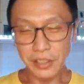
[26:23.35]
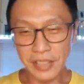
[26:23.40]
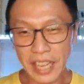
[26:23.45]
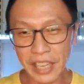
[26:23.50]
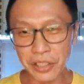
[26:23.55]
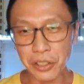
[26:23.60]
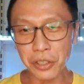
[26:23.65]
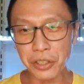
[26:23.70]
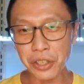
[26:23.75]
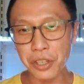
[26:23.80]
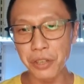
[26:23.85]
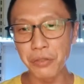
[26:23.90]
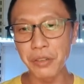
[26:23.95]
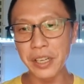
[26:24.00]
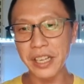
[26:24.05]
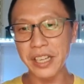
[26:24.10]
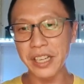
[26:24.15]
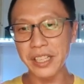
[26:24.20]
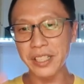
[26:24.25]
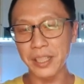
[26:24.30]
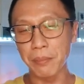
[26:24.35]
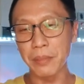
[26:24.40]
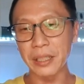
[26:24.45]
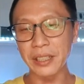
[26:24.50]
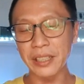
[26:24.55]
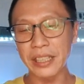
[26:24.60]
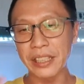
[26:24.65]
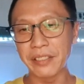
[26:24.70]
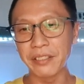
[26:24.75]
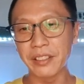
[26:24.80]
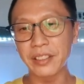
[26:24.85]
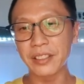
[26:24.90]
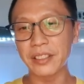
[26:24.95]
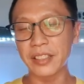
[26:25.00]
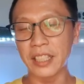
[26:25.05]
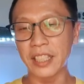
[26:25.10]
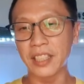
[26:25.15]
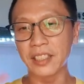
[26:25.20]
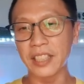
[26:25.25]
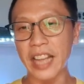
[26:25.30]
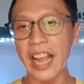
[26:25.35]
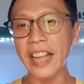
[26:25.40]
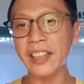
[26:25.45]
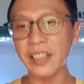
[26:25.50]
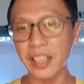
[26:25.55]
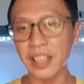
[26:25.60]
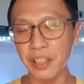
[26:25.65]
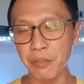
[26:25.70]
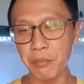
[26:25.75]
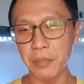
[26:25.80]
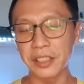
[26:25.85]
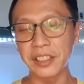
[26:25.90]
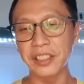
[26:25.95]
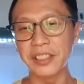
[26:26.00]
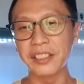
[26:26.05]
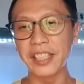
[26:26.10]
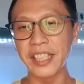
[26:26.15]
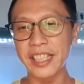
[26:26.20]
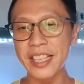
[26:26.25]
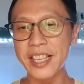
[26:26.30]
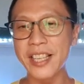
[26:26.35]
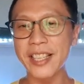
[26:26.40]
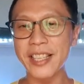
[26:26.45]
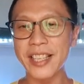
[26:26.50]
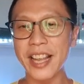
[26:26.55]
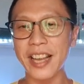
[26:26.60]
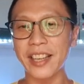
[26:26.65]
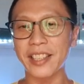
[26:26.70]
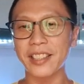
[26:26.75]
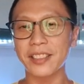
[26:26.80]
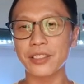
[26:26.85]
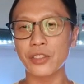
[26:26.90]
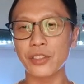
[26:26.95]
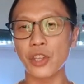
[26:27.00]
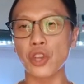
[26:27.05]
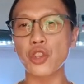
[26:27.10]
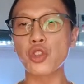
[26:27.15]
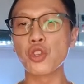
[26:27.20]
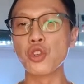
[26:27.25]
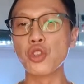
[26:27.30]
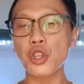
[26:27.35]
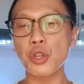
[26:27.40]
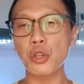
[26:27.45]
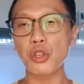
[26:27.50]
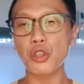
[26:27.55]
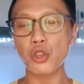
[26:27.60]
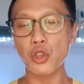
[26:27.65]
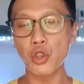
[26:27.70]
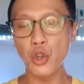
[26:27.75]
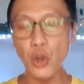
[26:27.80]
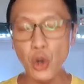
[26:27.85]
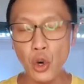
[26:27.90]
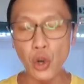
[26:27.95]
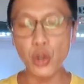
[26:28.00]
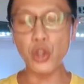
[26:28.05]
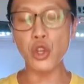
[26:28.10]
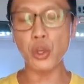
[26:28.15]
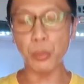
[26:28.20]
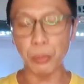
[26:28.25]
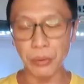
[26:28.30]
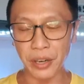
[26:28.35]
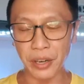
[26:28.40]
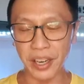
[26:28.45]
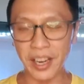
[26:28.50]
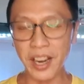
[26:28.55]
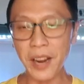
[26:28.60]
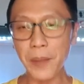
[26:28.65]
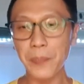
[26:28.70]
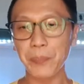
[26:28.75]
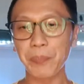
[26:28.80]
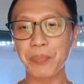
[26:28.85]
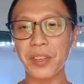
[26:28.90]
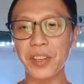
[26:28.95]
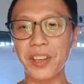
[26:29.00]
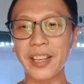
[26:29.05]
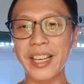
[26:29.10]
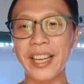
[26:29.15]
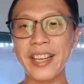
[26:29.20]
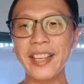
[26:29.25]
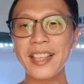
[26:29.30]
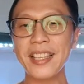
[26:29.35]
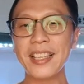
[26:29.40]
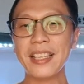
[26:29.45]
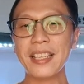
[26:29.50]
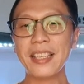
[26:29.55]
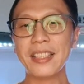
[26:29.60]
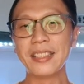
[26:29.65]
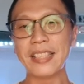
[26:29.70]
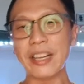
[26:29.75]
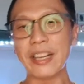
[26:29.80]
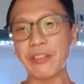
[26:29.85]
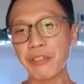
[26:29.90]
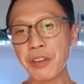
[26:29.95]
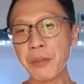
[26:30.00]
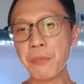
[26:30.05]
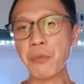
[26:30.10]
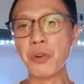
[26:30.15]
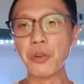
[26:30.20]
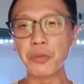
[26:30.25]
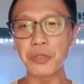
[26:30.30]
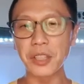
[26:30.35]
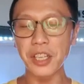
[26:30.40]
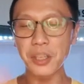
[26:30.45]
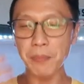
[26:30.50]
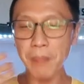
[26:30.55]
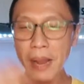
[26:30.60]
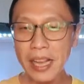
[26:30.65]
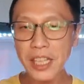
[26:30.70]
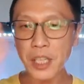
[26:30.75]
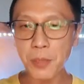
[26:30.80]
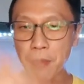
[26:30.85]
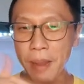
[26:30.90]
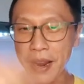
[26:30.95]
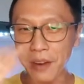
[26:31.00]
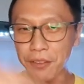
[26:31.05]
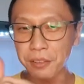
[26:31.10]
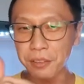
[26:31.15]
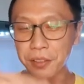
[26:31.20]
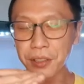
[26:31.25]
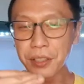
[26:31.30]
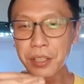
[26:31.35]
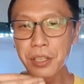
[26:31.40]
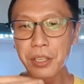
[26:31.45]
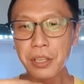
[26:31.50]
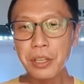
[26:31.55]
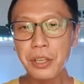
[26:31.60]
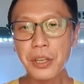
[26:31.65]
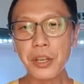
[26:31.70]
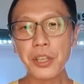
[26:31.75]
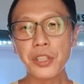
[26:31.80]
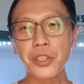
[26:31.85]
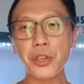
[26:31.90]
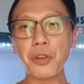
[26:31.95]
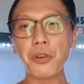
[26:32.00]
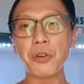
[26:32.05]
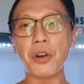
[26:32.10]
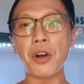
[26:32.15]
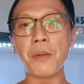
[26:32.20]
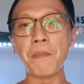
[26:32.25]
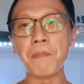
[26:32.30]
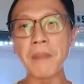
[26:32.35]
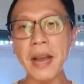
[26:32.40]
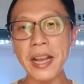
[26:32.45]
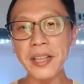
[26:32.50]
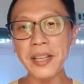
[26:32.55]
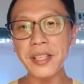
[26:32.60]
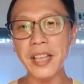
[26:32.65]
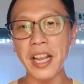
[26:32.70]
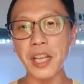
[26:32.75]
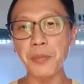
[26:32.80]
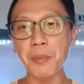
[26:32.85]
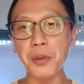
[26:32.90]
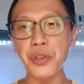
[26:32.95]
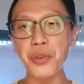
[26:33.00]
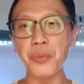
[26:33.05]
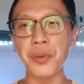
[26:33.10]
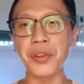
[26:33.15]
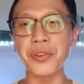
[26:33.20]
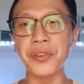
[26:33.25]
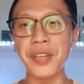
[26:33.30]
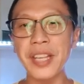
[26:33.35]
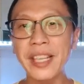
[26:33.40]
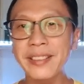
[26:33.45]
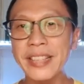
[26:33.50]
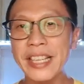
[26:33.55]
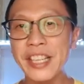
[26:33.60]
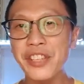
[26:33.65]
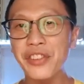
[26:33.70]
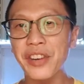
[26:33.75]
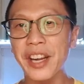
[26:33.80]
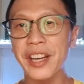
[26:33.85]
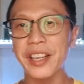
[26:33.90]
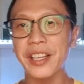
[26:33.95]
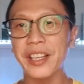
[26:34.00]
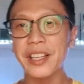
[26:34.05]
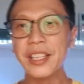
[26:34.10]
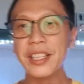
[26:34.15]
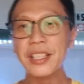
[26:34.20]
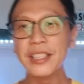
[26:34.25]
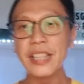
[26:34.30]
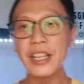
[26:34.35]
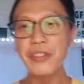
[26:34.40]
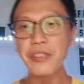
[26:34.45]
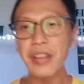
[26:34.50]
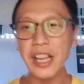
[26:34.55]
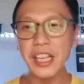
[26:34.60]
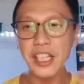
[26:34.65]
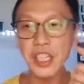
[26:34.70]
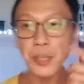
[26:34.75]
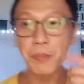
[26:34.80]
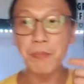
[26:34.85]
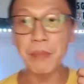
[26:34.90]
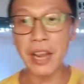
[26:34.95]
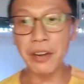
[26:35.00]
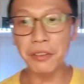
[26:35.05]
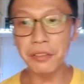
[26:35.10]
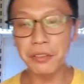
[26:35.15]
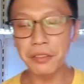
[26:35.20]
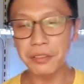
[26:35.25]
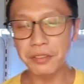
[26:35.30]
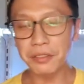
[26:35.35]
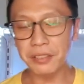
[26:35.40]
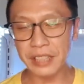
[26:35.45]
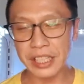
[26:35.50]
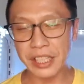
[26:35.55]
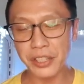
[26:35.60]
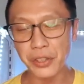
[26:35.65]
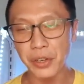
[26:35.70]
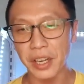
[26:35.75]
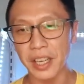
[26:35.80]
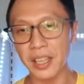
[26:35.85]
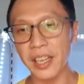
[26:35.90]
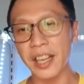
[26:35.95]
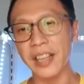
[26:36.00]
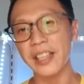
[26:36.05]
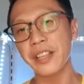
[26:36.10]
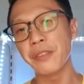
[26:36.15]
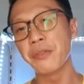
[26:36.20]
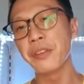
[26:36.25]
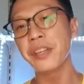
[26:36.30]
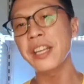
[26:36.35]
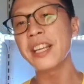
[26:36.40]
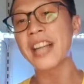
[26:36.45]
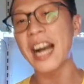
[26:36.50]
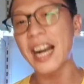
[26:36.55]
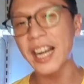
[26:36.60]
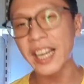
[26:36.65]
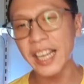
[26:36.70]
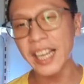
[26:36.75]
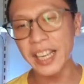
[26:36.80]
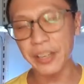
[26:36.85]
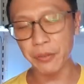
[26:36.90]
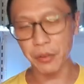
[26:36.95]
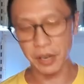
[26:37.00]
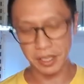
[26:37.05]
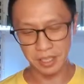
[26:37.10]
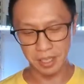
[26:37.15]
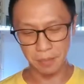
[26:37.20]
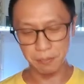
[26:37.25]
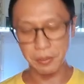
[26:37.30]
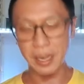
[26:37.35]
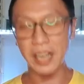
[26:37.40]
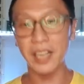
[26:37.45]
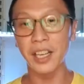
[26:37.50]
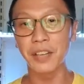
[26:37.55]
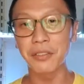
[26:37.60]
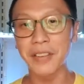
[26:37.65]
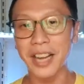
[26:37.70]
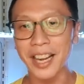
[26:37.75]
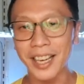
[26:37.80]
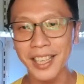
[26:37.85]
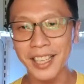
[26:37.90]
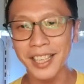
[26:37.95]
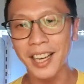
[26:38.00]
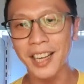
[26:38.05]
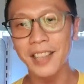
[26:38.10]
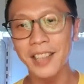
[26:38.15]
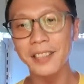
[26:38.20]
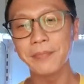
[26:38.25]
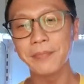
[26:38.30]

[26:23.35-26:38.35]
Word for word: Nano silver is the material, the active material inside your shoe spray, okay, that removes the bad smell. So on mask, especially when you eat things, right, then you can smell things, like if you eat garlic, for example, I love garlic,